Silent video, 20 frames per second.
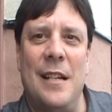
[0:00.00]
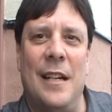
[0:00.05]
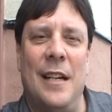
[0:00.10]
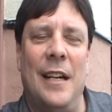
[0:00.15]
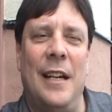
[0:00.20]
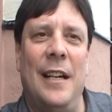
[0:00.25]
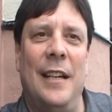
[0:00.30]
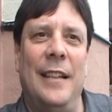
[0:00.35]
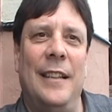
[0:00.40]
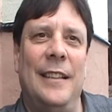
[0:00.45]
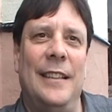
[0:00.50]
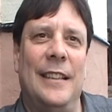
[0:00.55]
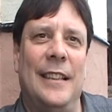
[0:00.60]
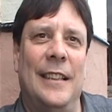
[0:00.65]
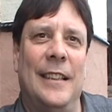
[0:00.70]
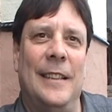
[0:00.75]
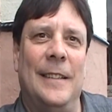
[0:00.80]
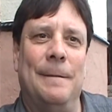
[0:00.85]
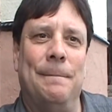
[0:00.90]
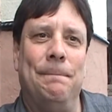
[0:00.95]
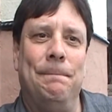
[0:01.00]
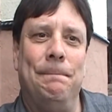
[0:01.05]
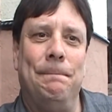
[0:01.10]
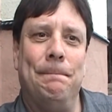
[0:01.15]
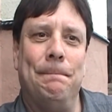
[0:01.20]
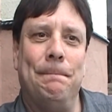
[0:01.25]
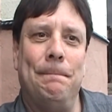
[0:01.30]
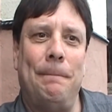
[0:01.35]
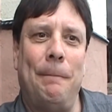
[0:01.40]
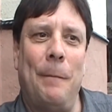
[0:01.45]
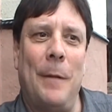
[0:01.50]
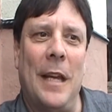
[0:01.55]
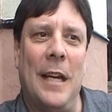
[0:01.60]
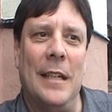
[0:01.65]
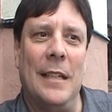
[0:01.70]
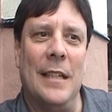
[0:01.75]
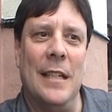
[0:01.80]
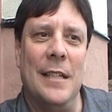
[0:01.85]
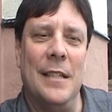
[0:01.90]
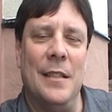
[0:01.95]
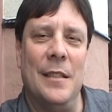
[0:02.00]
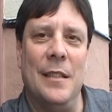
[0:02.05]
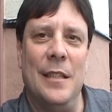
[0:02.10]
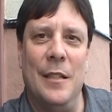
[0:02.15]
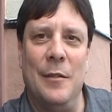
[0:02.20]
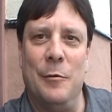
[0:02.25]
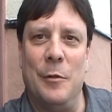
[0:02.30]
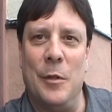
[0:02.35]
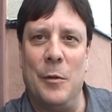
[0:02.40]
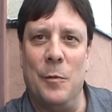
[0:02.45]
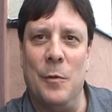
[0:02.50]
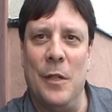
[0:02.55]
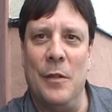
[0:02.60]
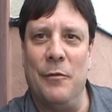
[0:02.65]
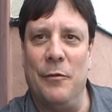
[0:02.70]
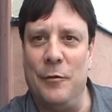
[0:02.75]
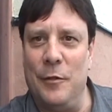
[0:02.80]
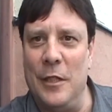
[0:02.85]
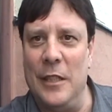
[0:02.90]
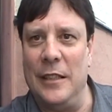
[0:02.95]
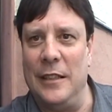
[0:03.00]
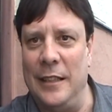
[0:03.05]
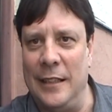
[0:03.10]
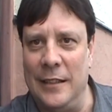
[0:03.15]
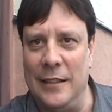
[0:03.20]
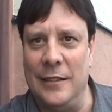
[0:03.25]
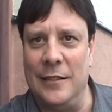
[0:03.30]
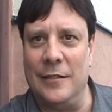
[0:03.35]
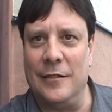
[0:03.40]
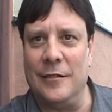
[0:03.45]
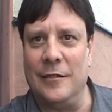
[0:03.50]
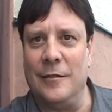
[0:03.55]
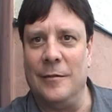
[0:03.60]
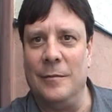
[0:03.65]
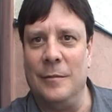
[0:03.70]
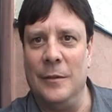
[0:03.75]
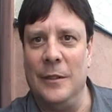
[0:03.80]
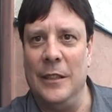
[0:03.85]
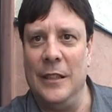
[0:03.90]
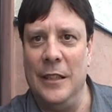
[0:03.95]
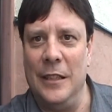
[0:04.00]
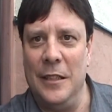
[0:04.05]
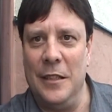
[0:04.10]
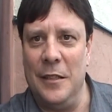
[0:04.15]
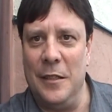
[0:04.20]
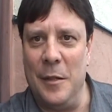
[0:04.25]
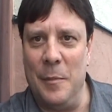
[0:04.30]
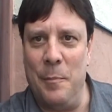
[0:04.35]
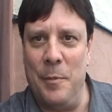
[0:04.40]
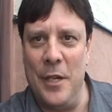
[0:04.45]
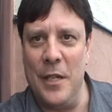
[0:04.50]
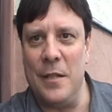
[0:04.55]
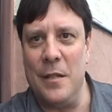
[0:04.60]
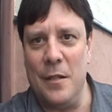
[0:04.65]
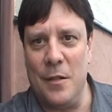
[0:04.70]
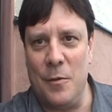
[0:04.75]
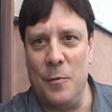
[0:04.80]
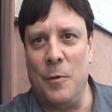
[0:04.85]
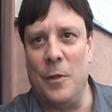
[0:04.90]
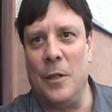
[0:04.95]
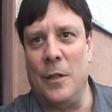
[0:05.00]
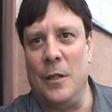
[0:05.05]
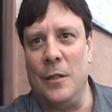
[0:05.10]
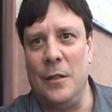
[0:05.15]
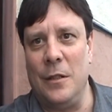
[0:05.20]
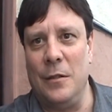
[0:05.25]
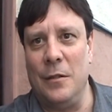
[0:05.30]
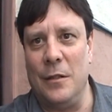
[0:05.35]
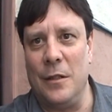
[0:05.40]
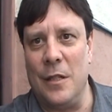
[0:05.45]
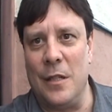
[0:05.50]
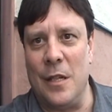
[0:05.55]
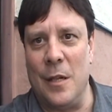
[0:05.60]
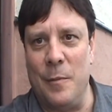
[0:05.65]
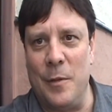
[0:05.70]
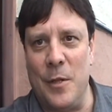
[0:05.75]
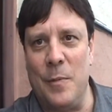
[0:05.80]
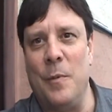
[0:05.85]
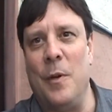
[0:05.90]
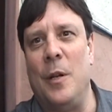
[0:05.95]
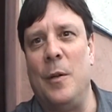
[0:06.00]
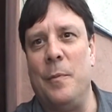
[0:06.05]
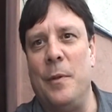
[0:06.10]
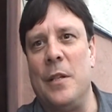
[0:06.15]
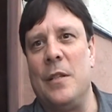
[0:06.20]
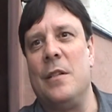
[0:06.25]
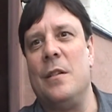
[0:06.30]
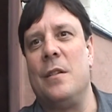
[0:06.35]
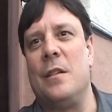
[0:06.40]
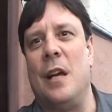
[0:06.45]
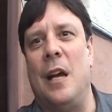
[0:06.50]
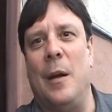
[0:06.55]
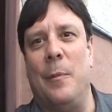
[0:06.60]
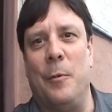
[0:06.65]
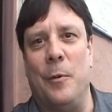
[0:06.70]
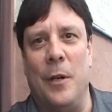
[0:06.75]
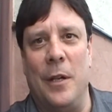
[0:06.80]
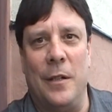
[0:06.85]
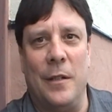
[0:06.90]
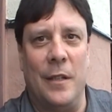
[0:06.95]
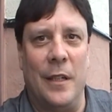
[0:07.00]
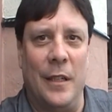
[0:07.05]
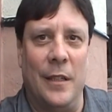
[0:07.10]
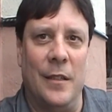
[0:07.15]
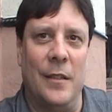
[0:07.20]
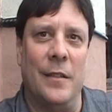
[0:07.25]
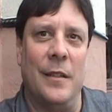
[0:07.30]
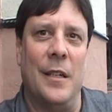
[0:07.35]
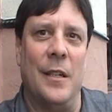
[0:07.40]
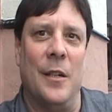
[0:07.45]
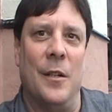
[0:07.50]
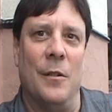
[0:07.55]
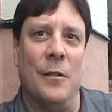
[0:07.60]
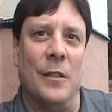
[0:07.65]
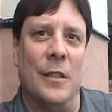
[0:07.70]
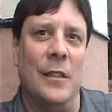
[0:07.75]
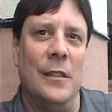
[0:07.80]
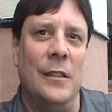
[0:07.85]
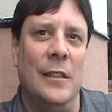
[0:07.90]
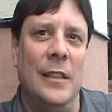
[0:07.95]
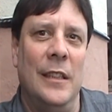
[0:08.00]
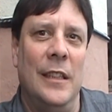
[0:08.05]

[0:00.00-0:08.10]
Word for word: I um, I kind of live with one foot in the business world because I'm a small business operator here in Oakland,